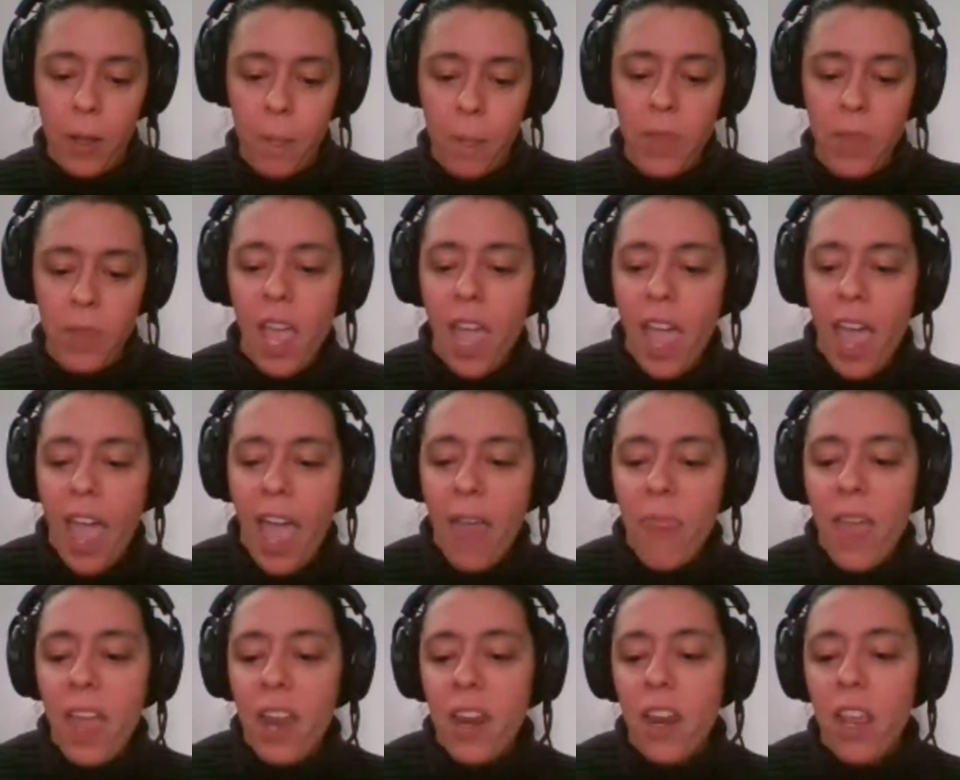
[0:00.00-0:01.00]
And then
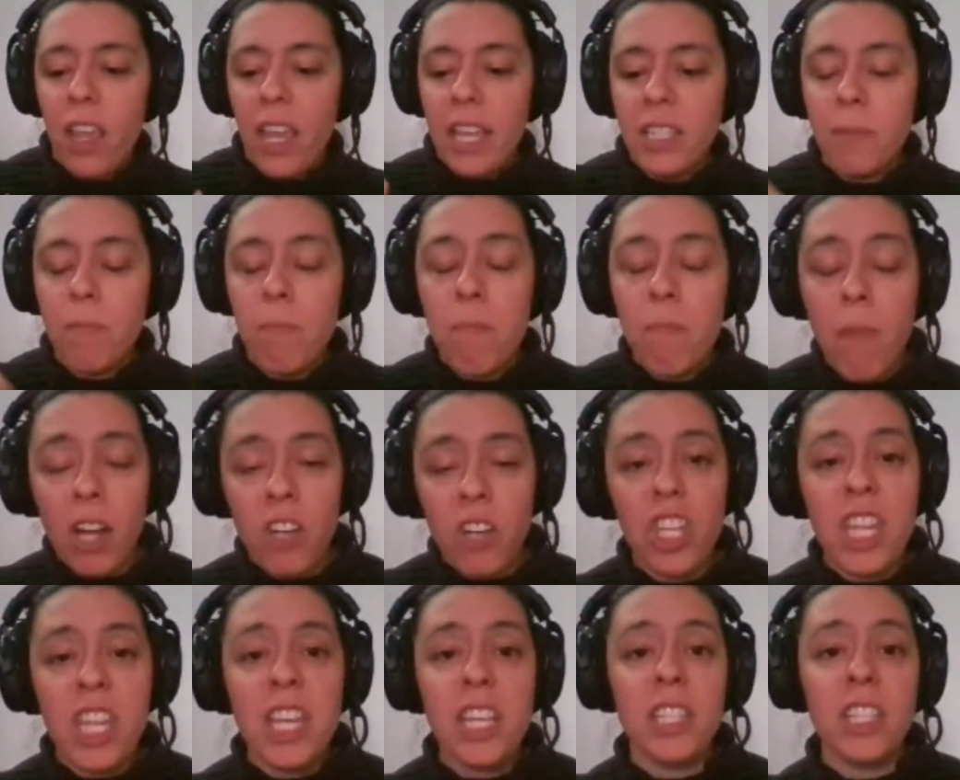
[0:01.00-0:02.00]
it's much
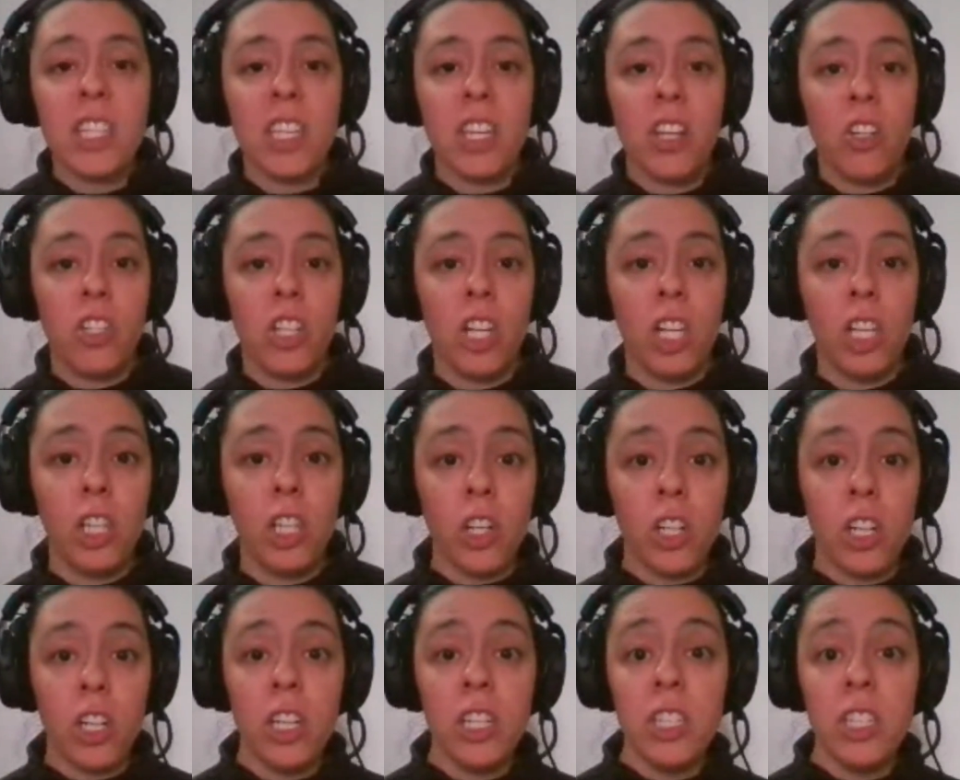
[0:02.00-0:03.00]
easier to learn a
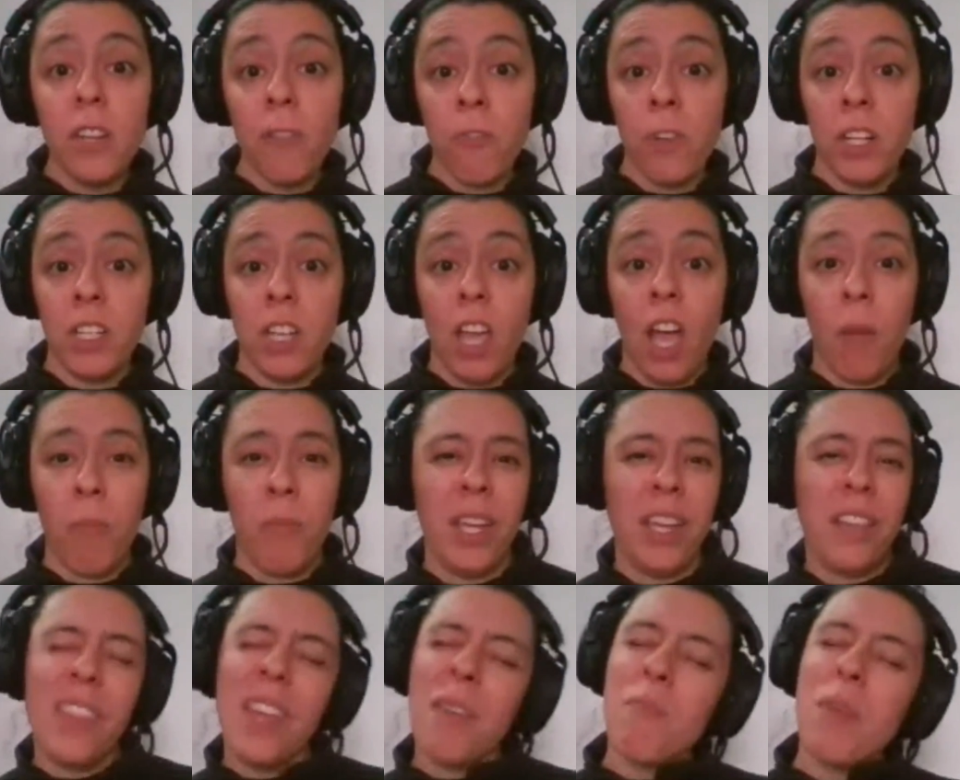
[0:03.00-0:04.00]
different topic that
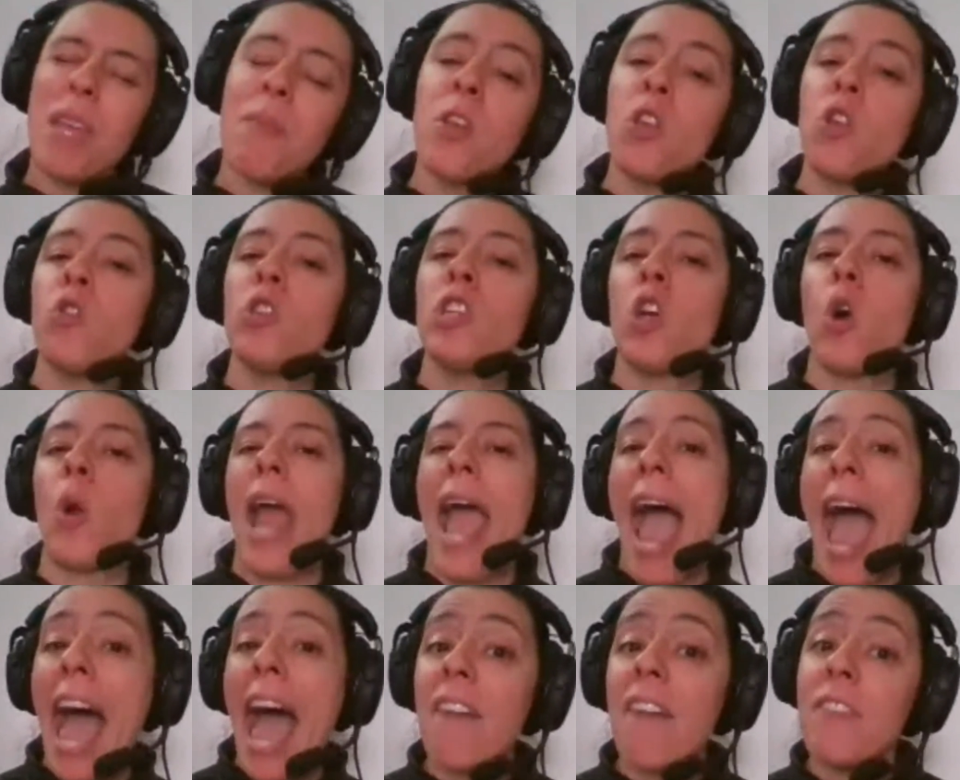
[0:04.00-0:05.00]
maybe you don't have
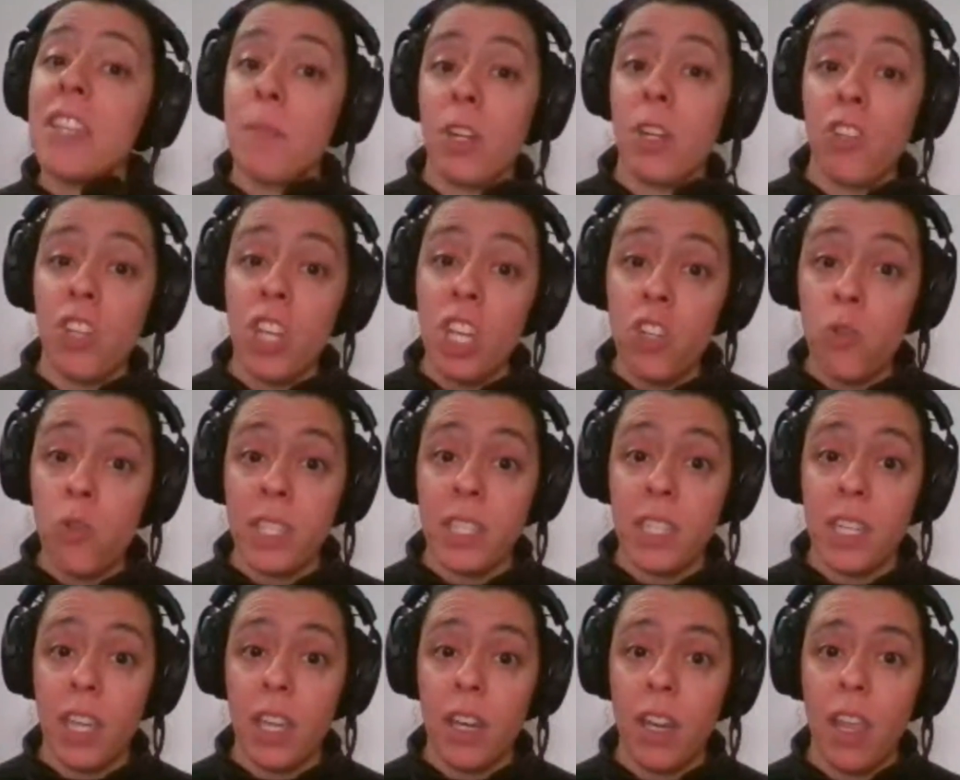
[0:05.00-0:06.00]
as much interest in
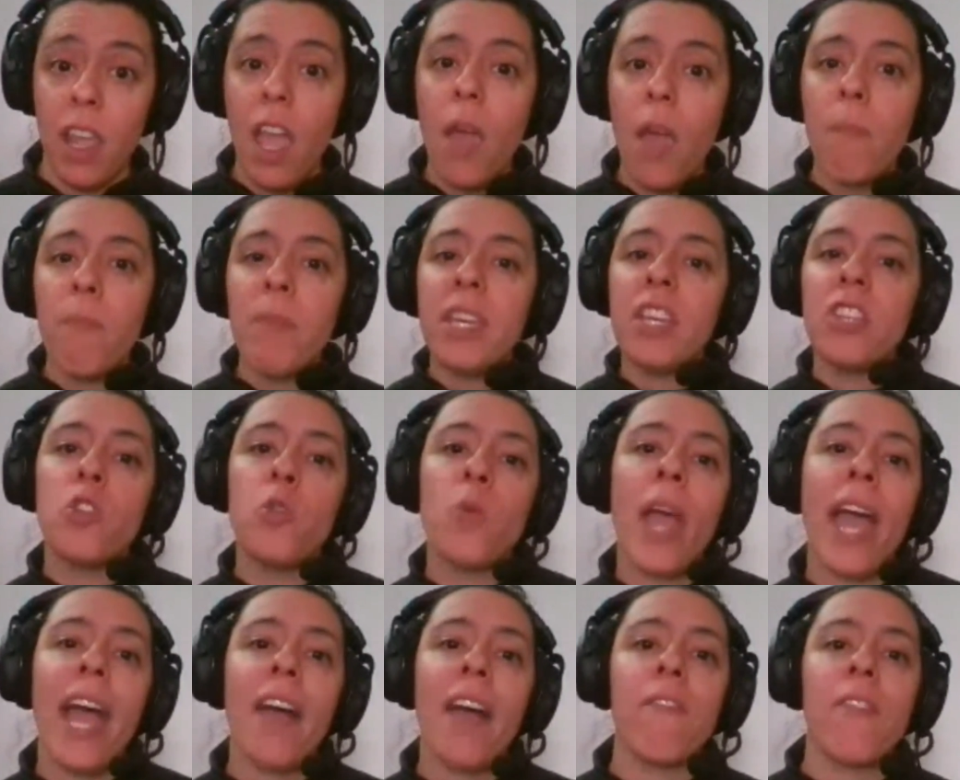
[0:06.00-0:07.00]
because you have
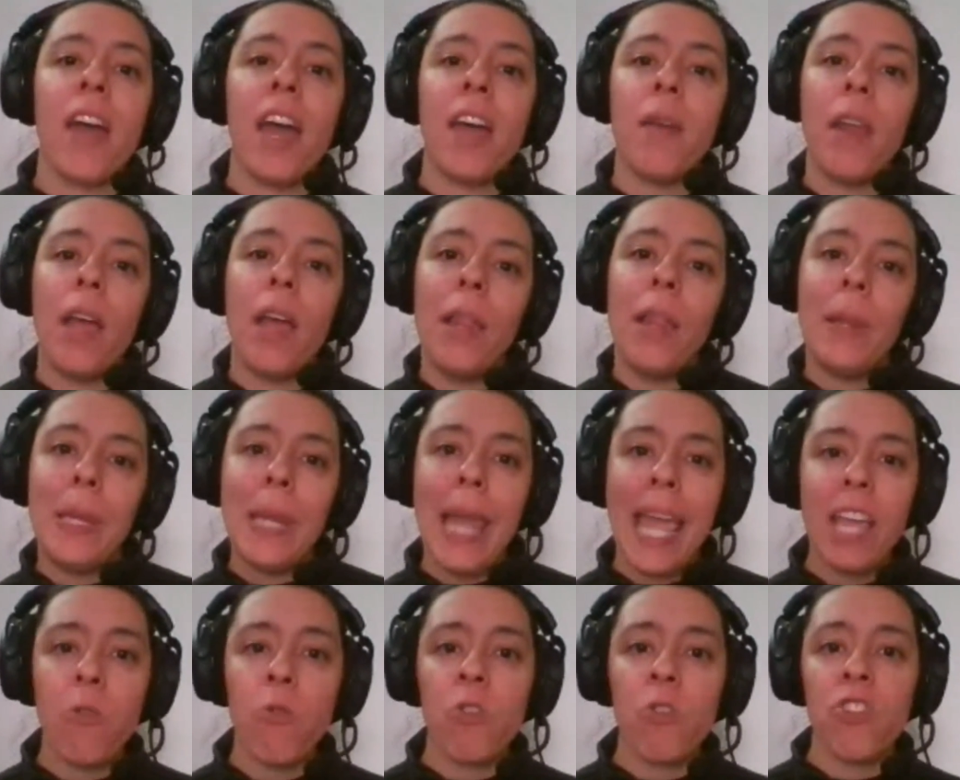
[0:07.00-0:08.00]
that language
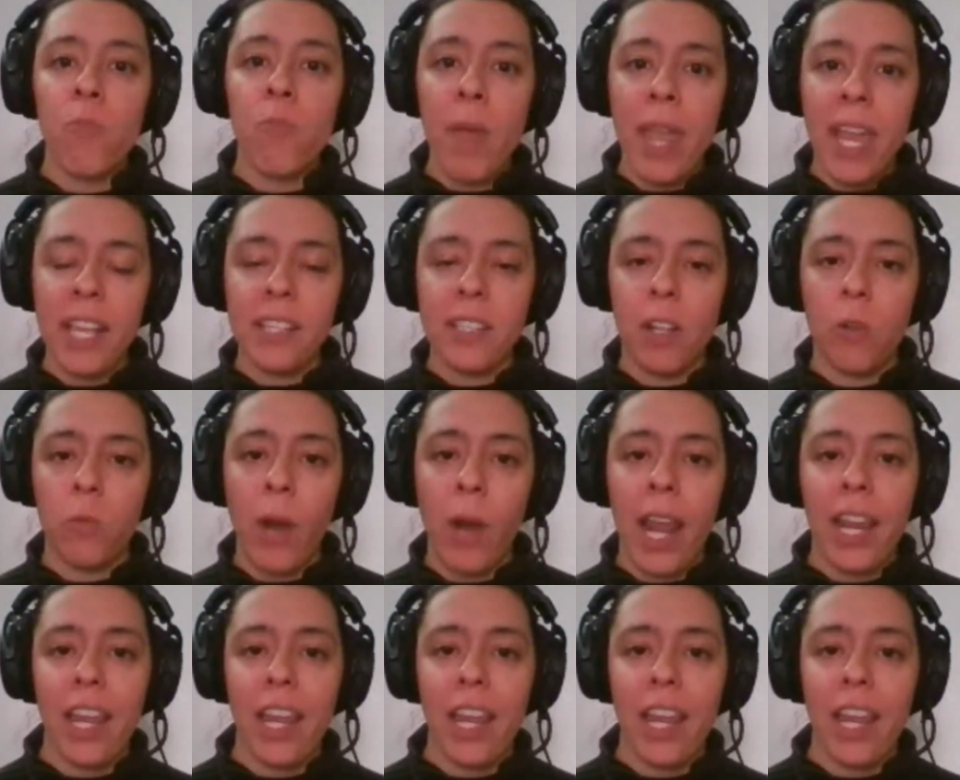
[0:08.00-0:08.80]
base already.